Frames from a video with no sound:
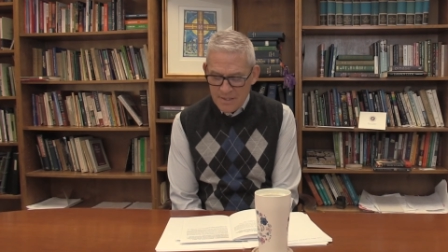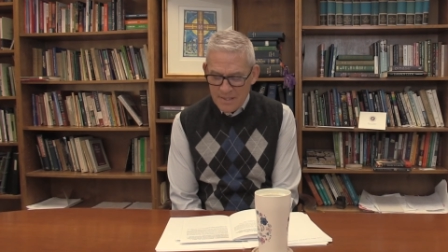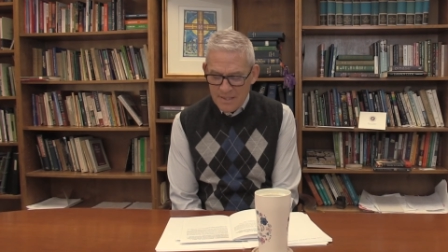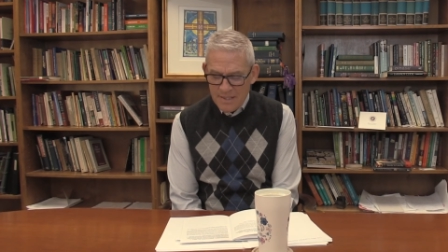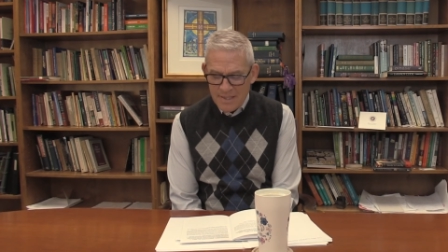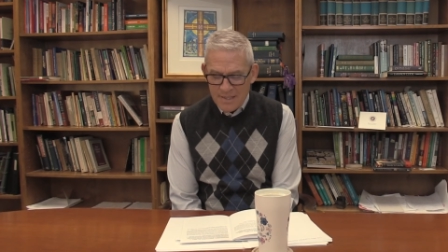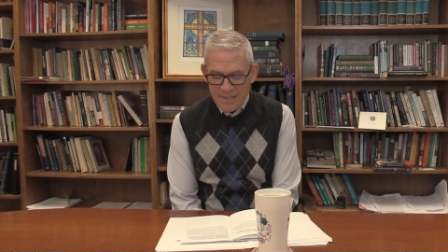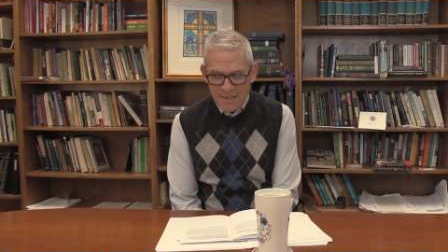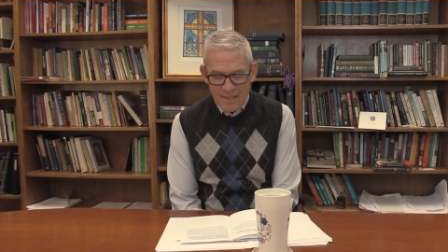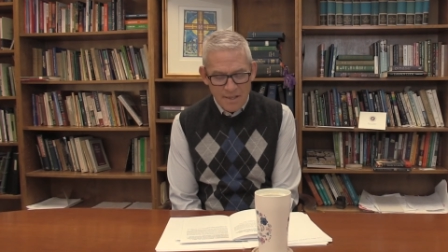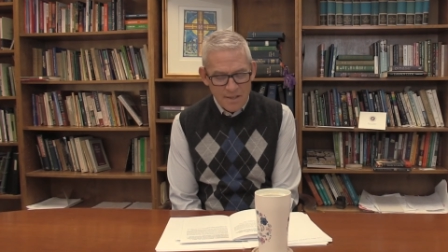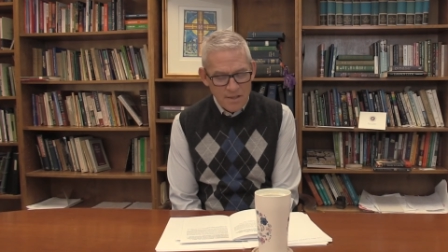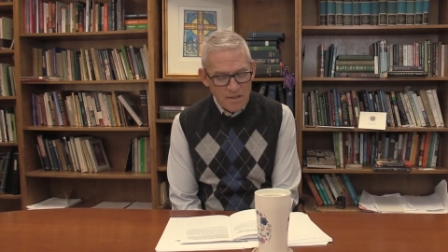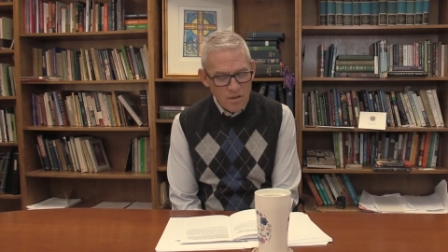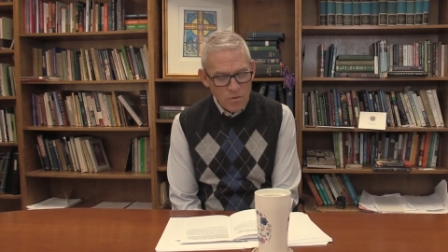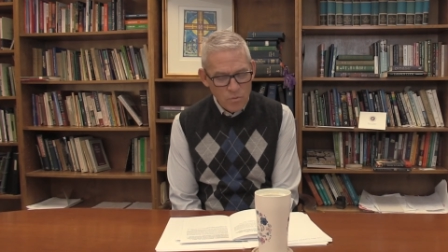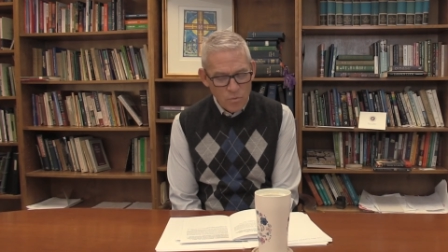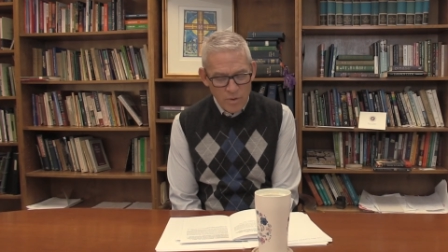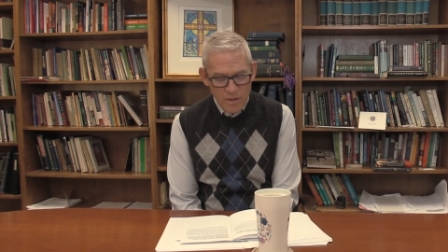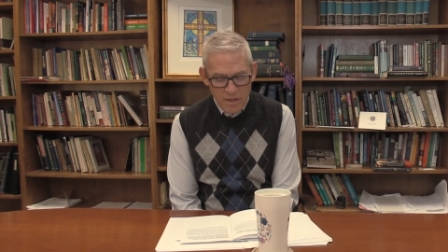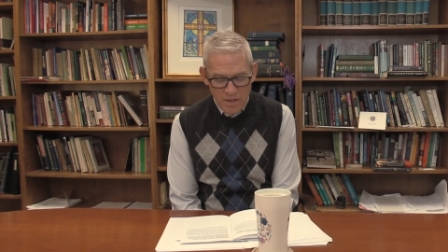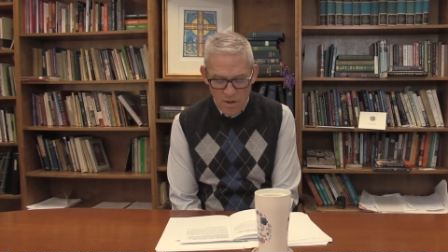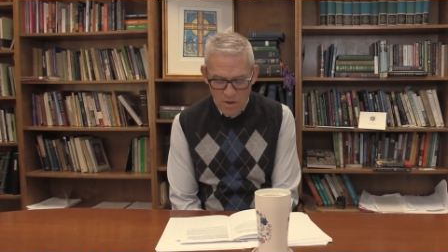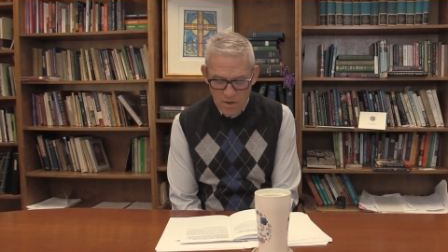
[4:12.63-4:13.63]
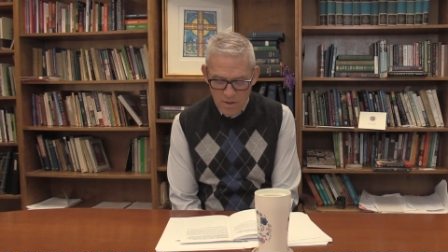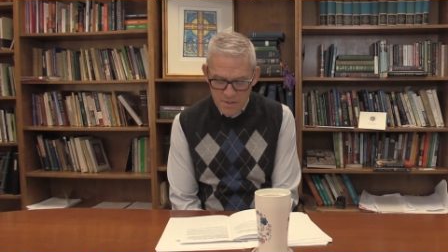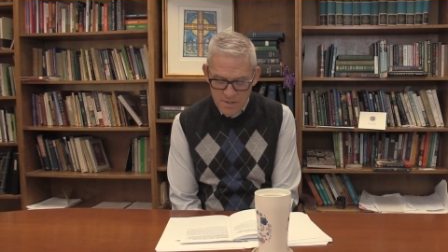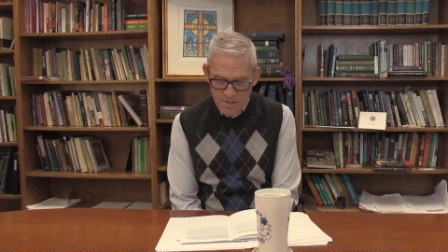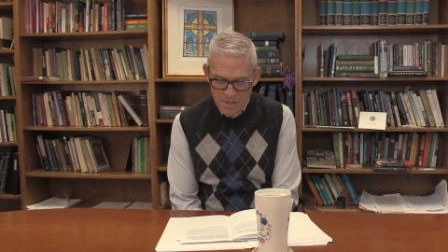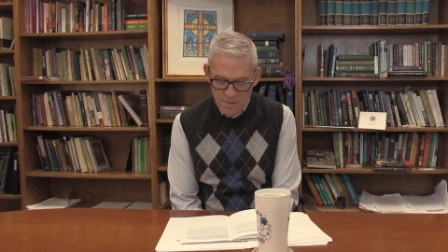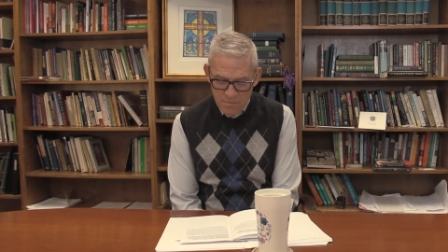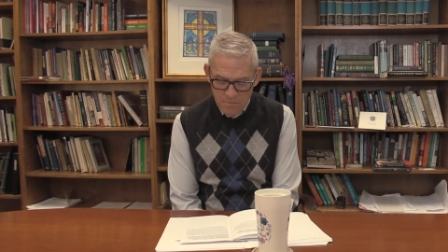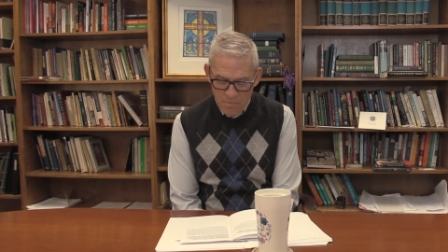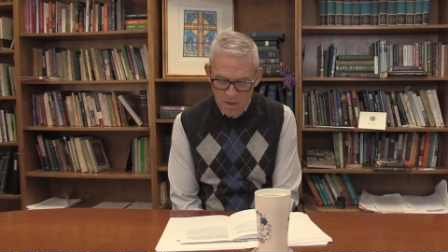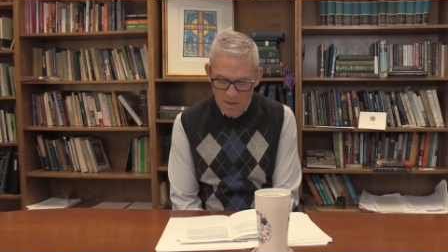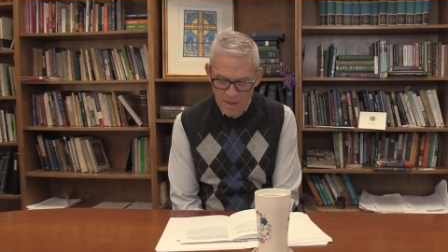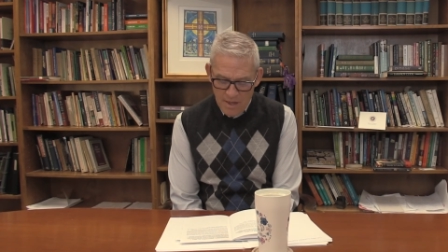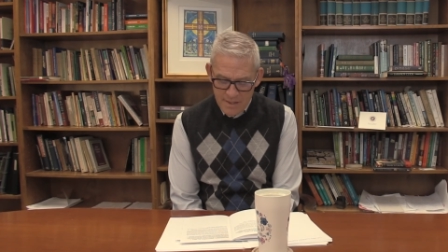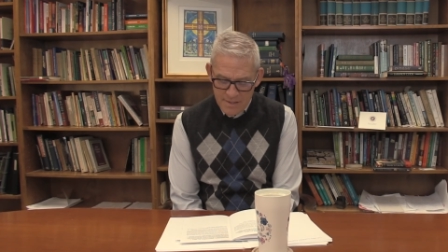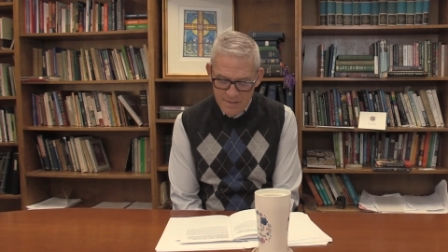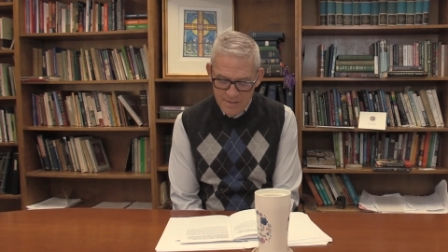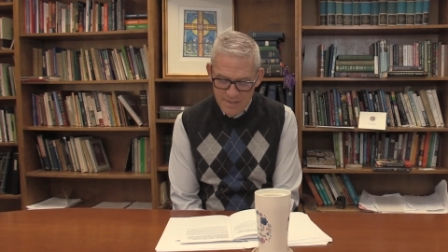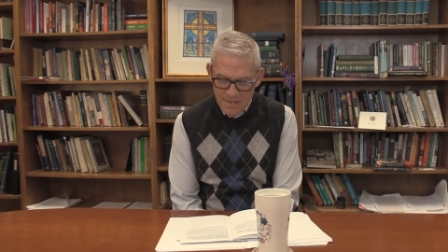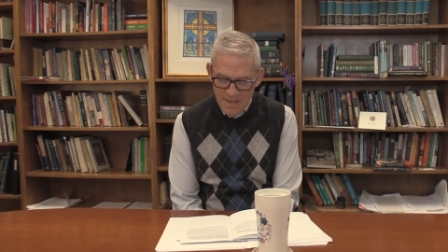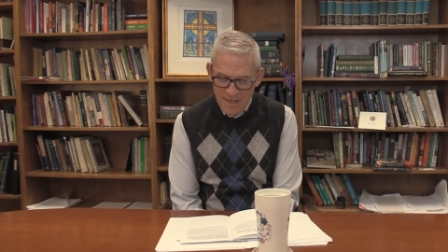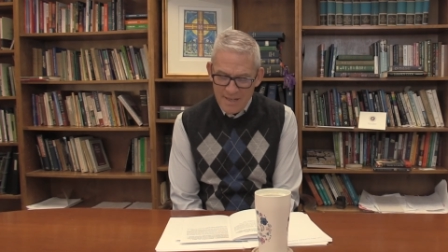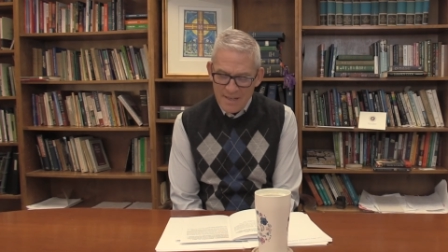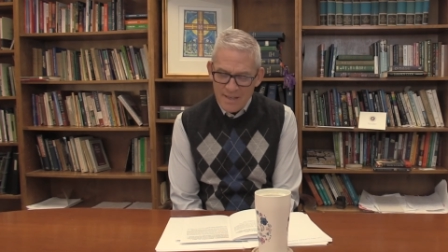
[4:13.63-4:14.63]
It cannot win hearts and
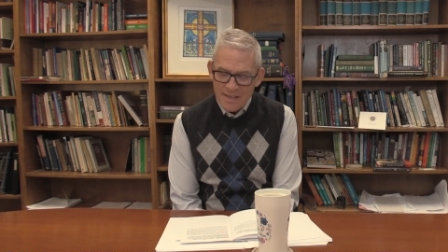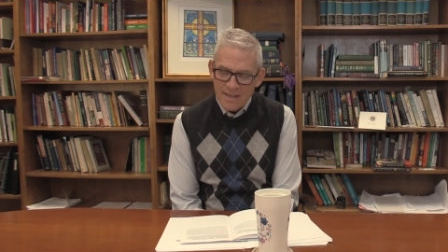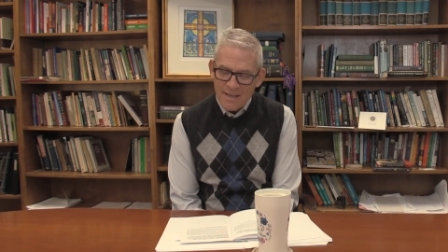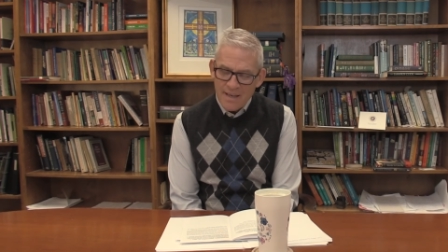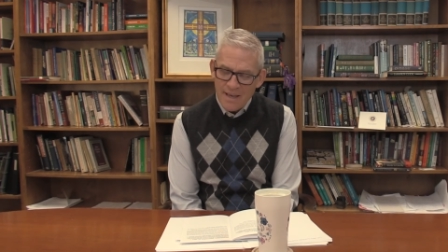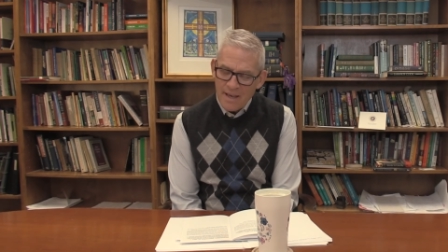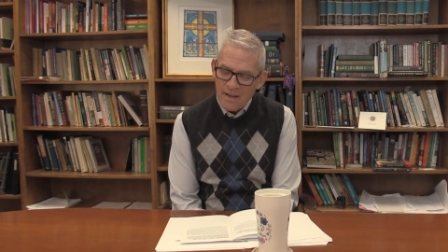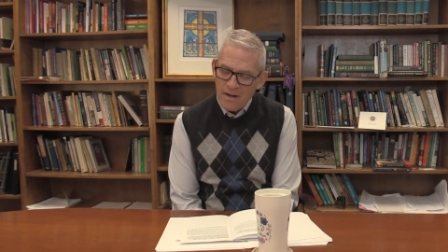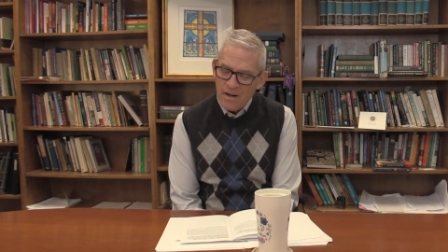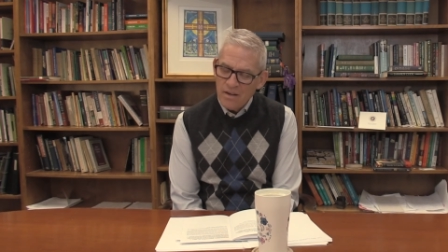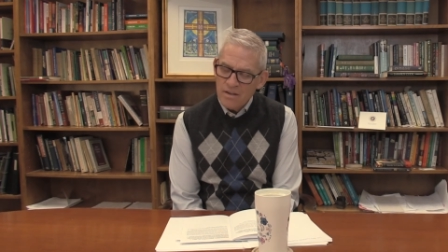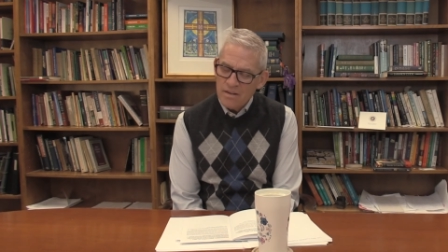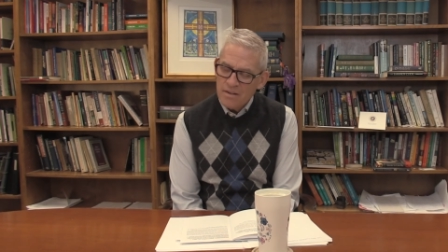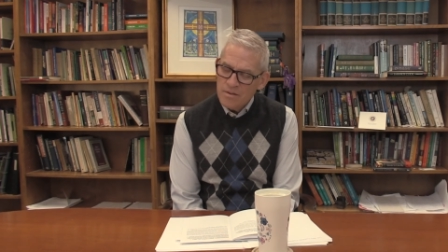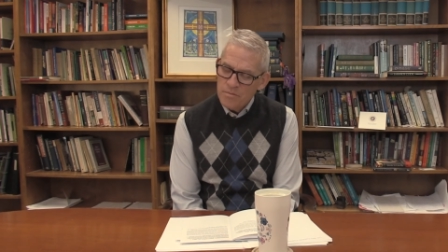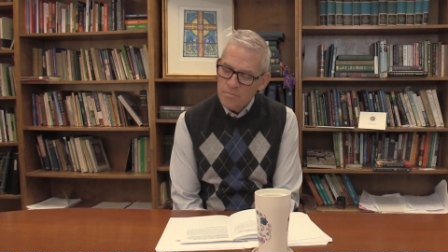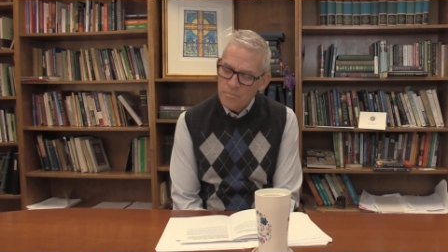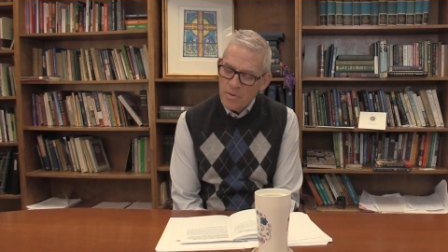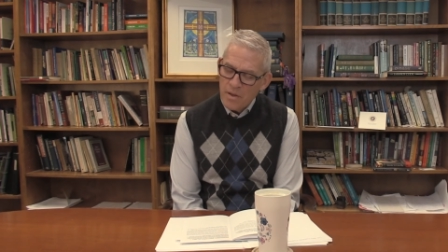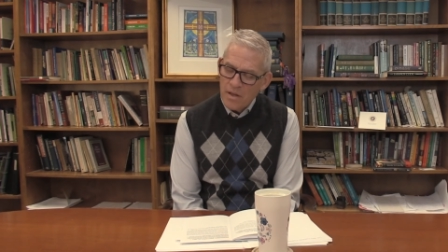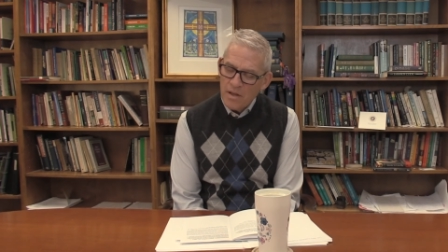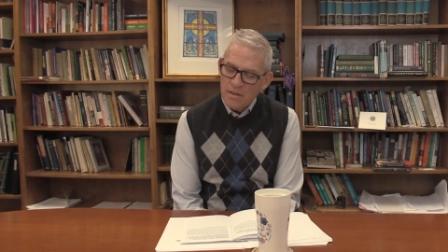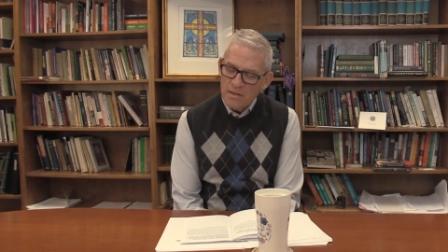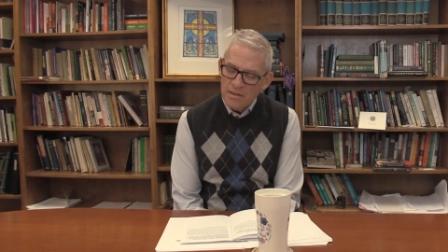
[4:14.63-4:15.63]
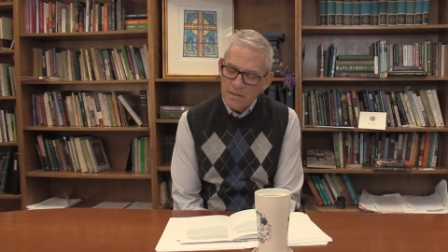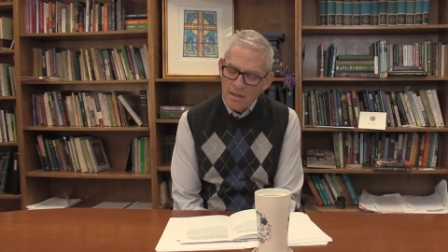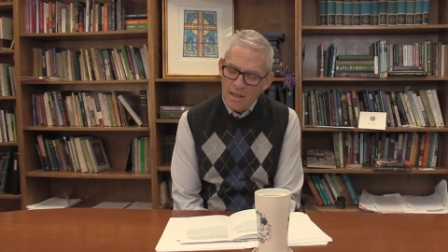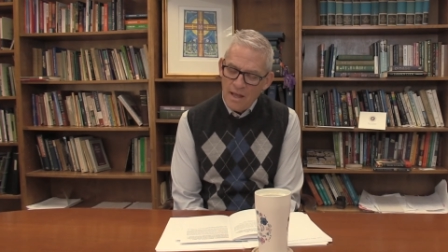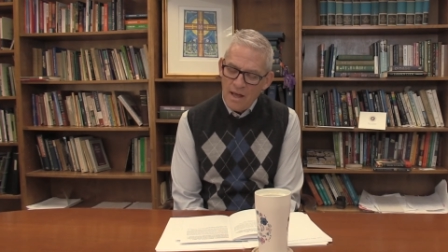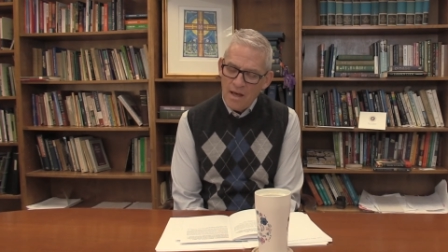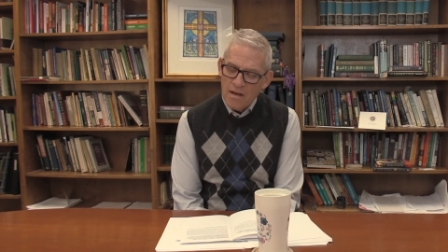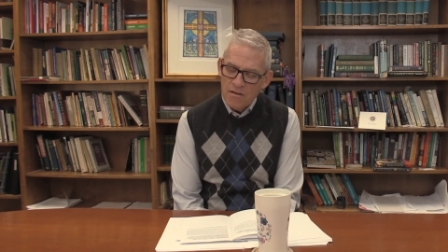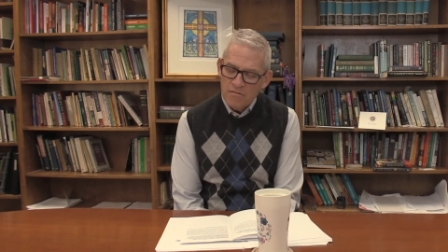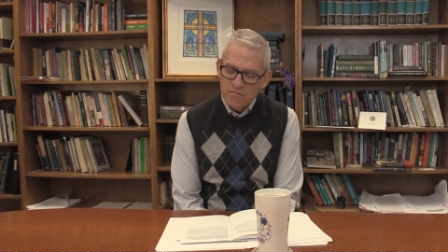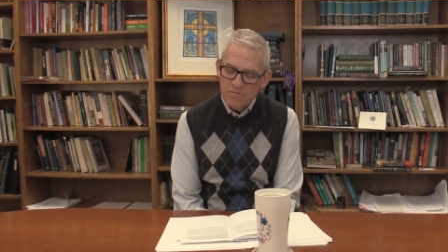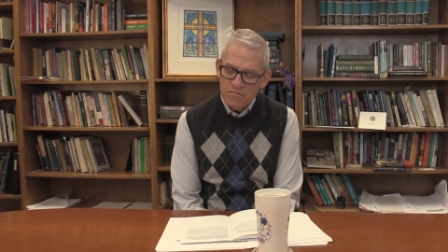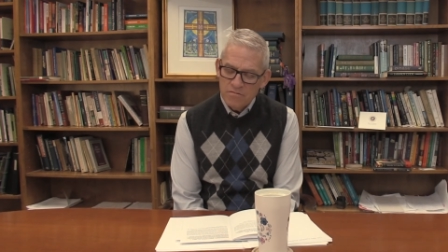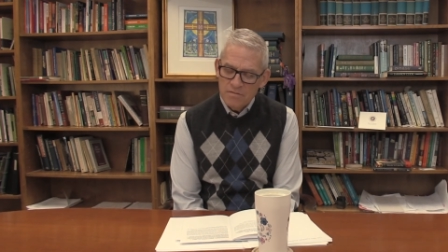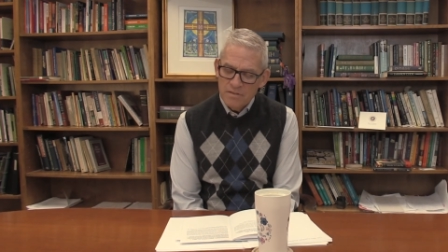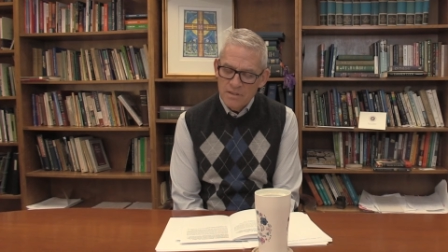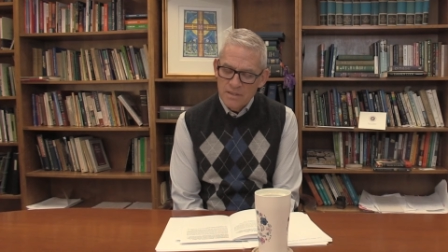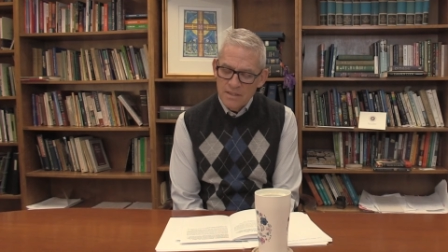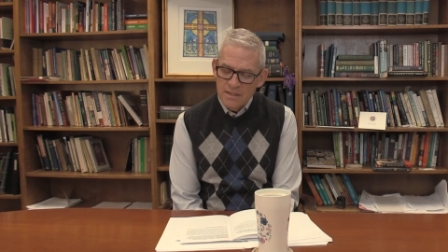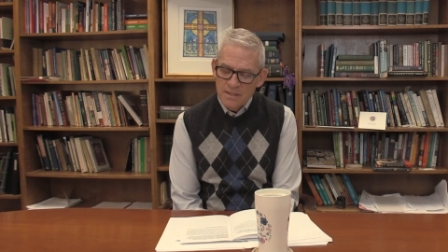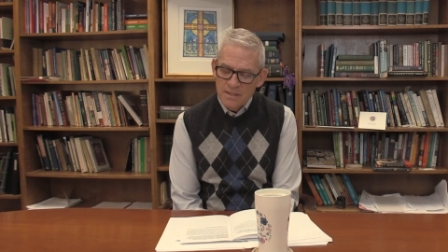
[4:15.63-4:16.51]
minds, and it cannot compel love.